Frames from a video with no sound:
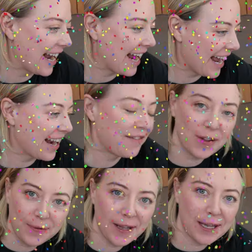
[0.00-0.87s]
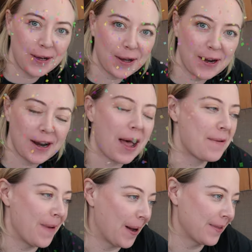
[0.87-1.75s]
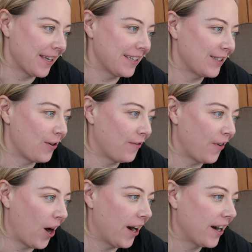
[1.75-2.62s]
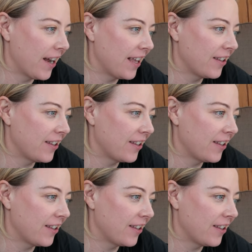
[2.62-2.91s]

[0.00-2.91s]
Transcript: and I feel really good about this so far.